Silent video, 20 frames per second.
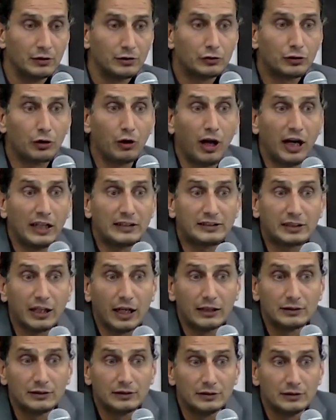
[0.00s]
So I
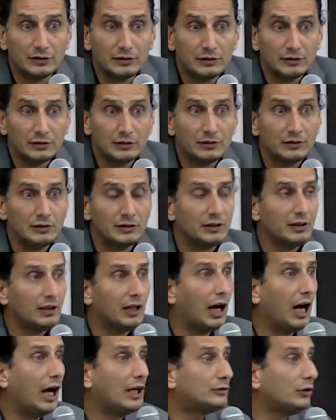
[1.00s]
said,
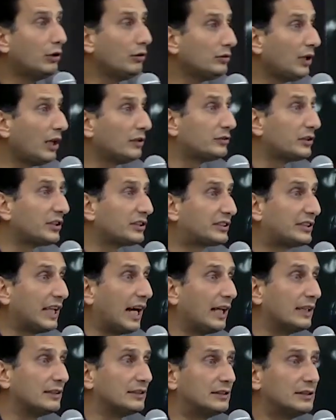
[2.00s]
I don't
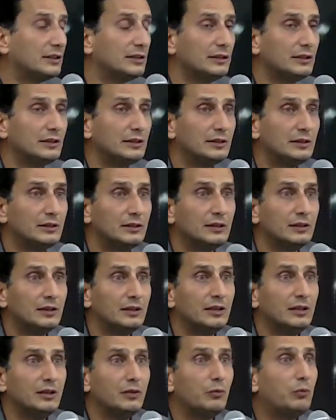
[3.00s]
understand.
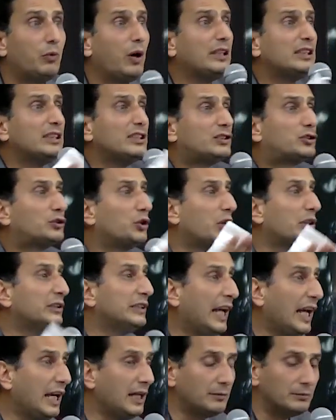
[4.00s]
What is your
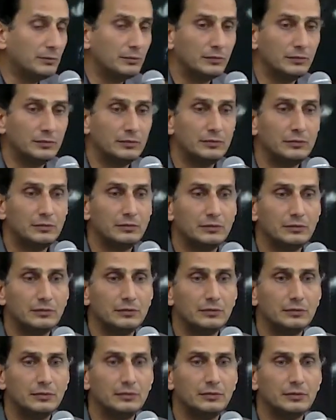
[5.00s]
name?
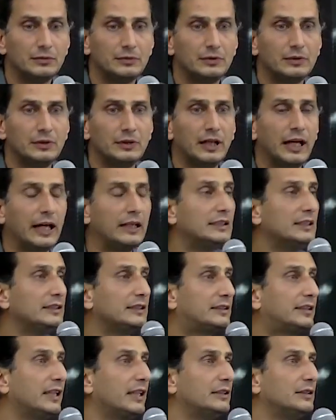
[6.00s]
And he
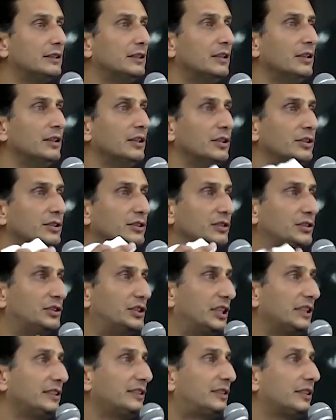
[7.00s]
said,
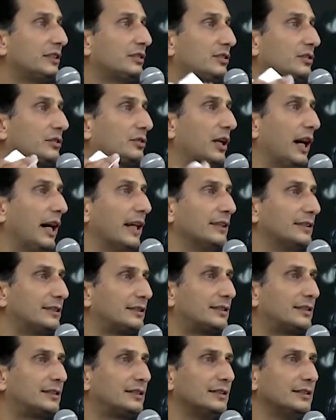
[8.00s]
Jesus
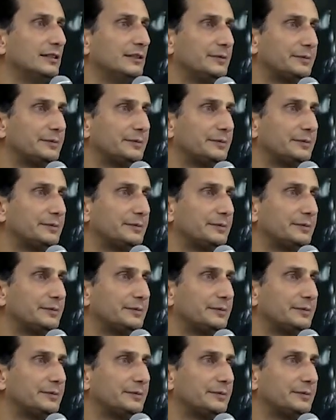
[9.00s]
Christ.